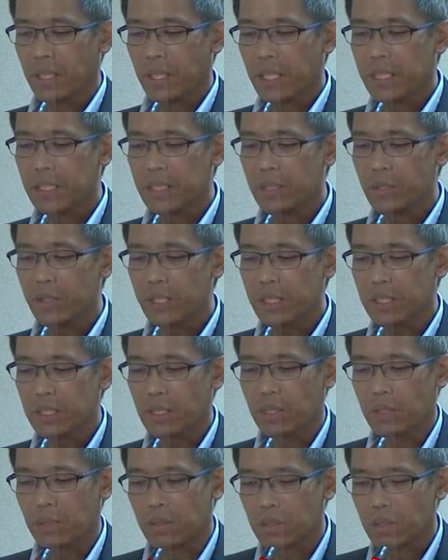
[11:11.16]
In doing
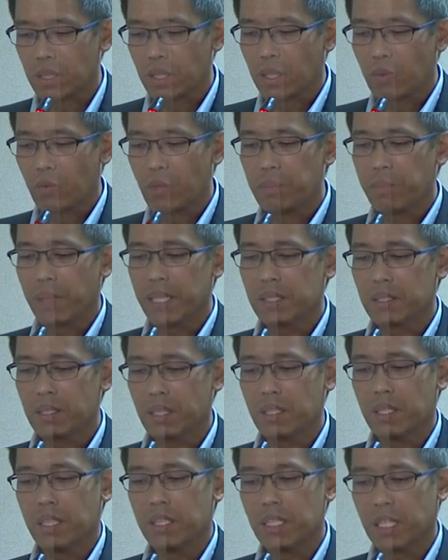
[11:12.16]
so, we must
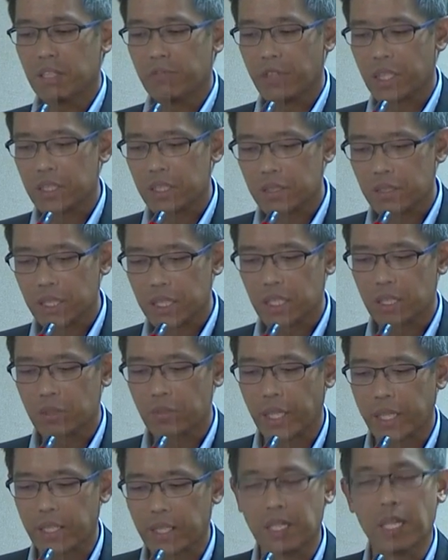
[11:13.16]
not inadvertently
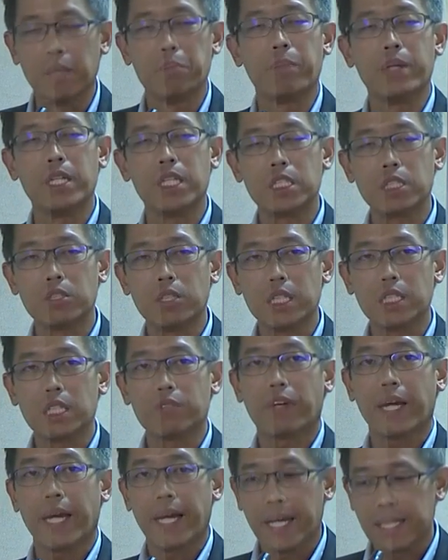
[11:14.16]
create an
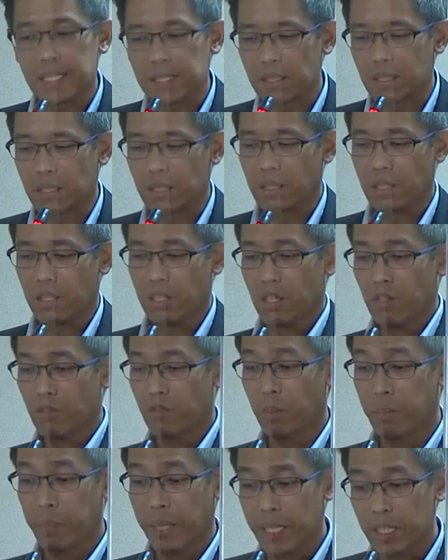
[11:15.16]
administrative hassle
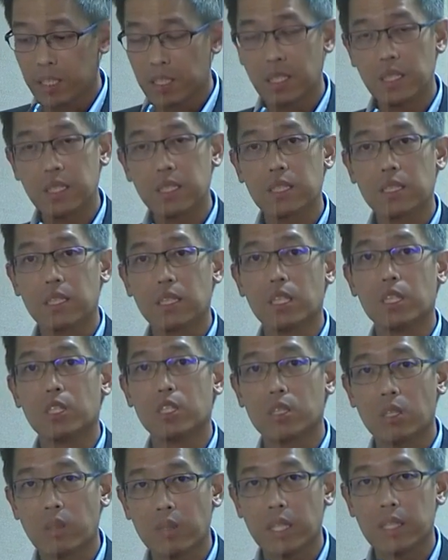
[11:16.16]
for patients,
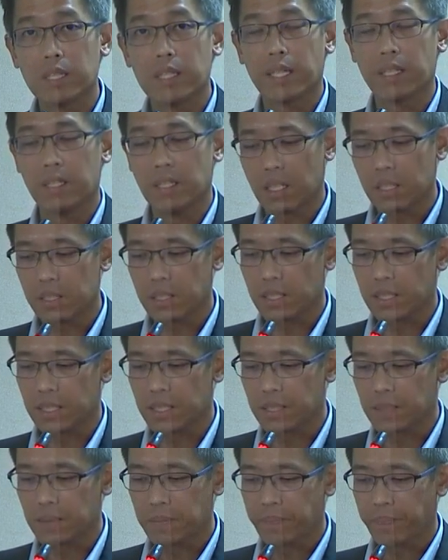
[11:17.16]
insurers, and
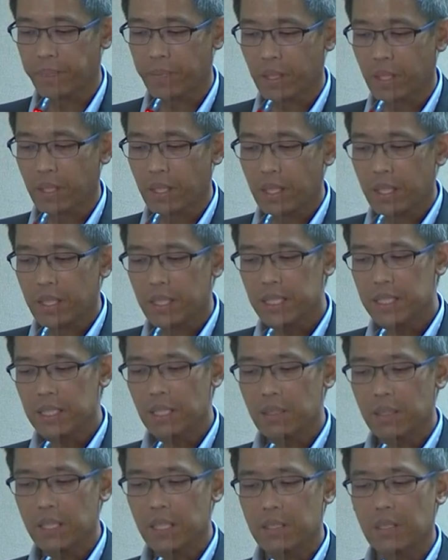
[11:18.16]
doctors. This
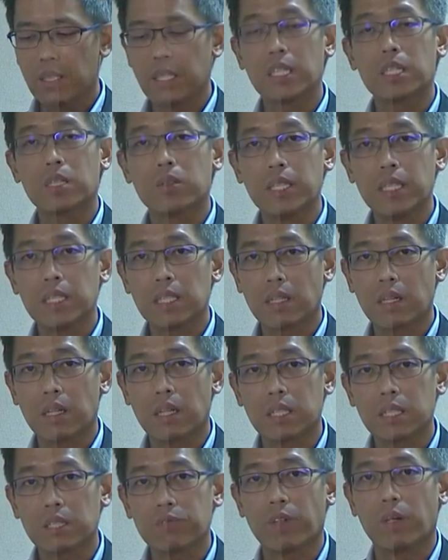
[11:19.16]
could lead to increased
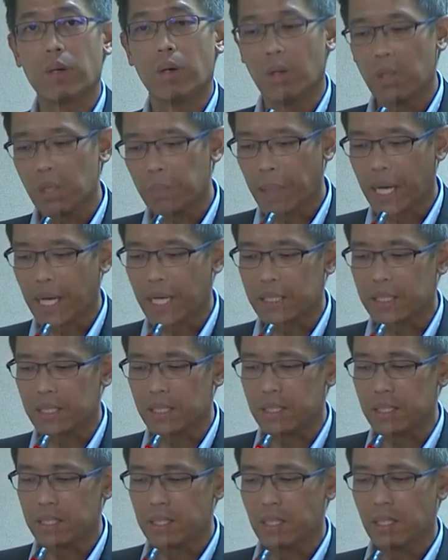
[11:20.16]
costs for all
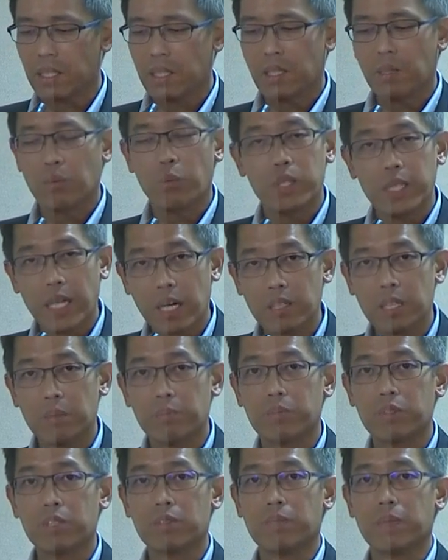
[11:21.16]
parties without
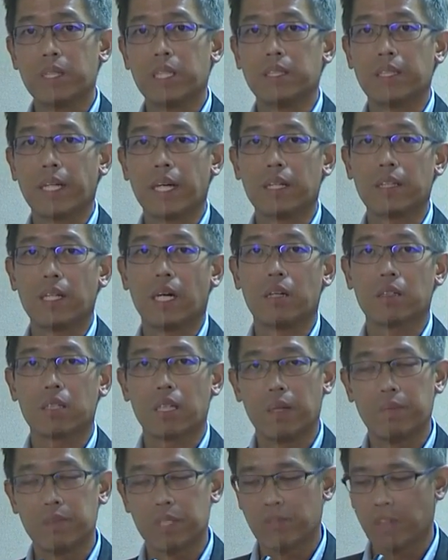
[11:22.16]
improvement in health
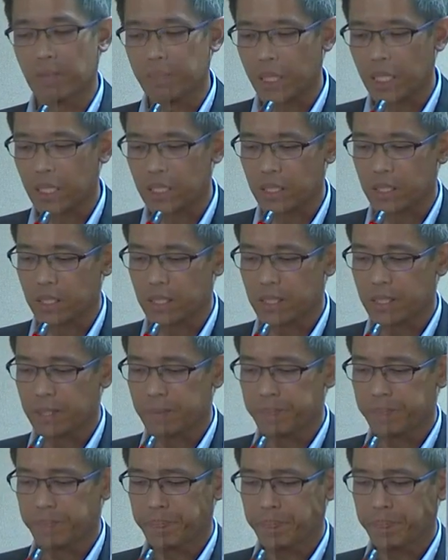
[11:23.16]
outcomes for patients.